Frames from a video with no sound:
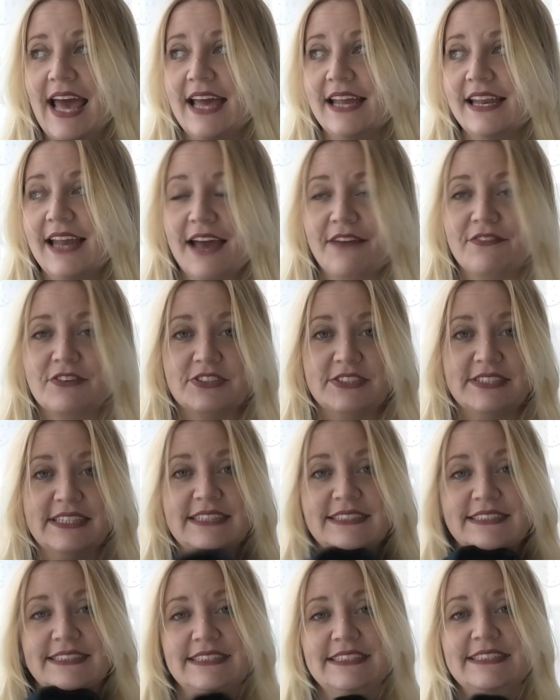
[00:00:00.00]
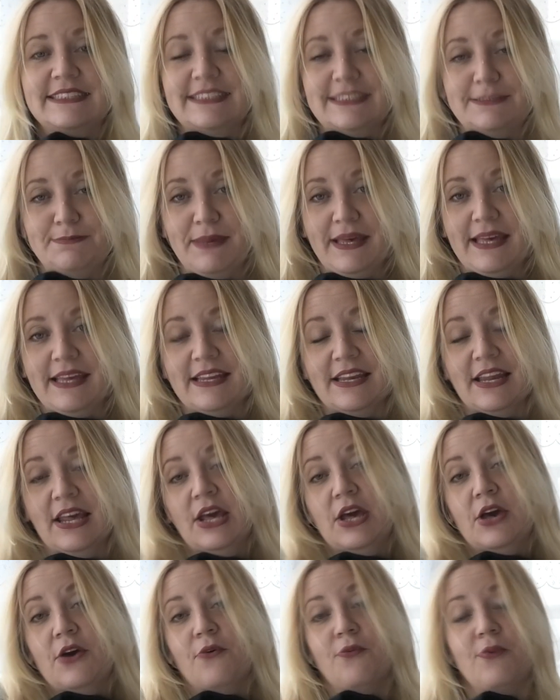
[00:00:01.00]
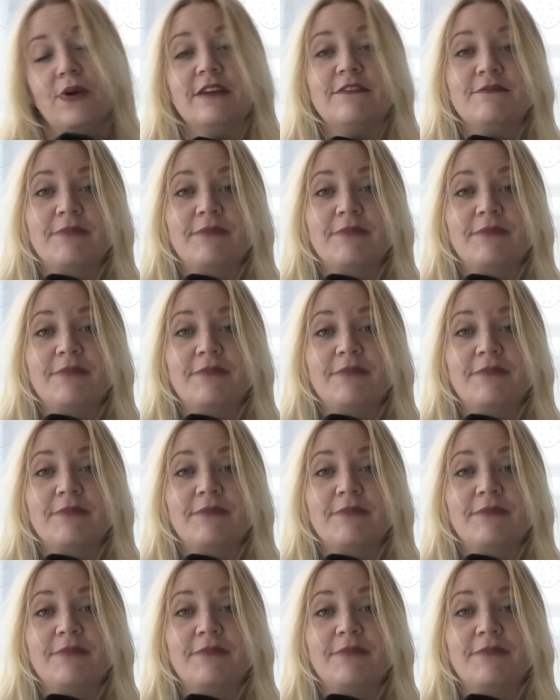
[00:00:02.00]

and ever since, this has been one